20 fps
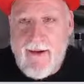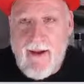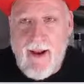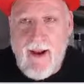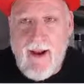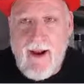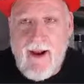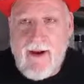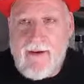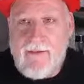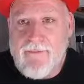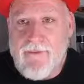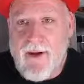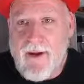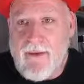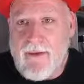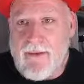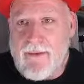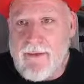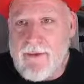And
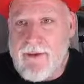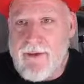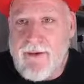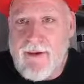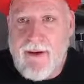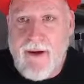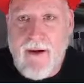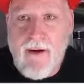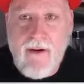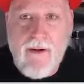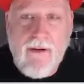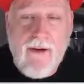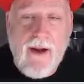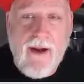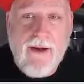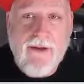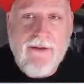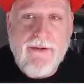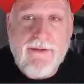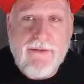finally, looking at our
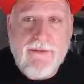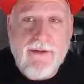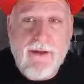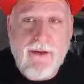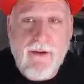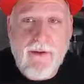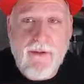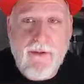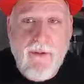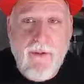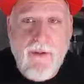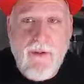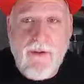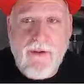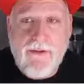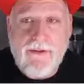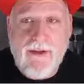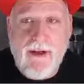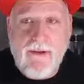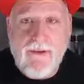edges and our
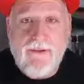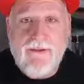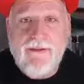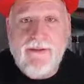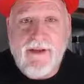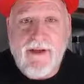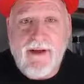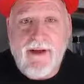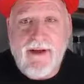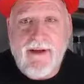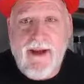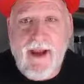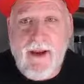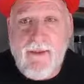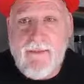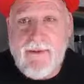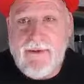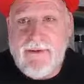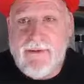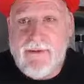corners, I don't see any
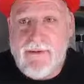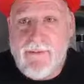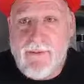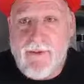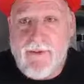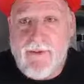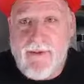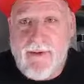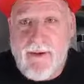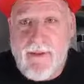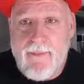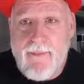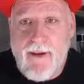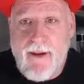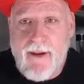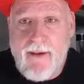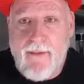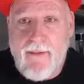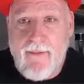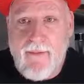damage with them
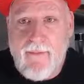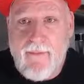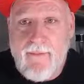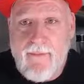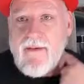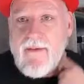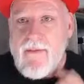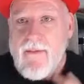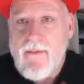at all.